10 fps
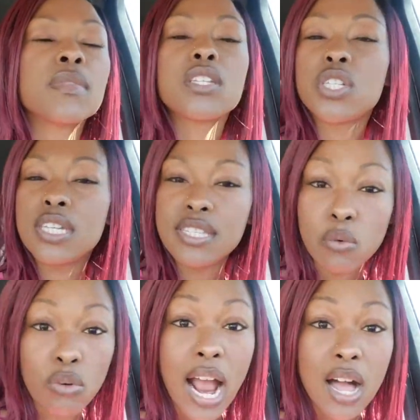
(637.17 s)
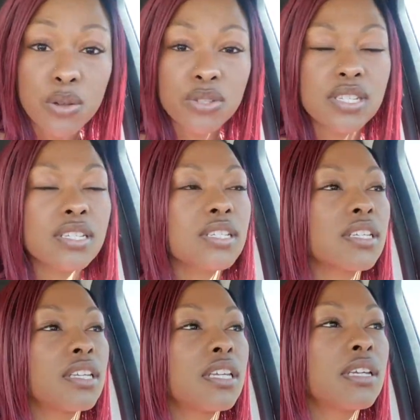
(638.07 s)
She gets aroused,
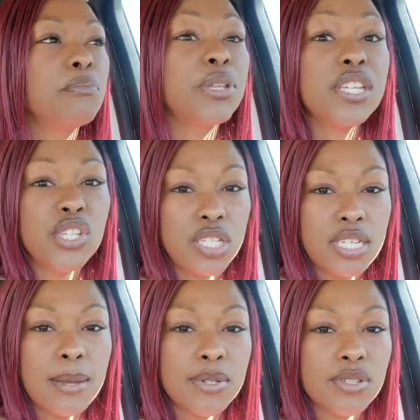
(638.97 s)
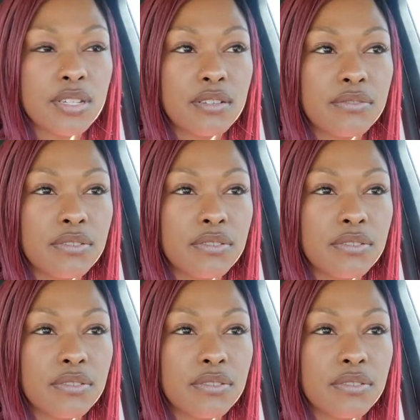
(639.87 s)
but then she stops herself.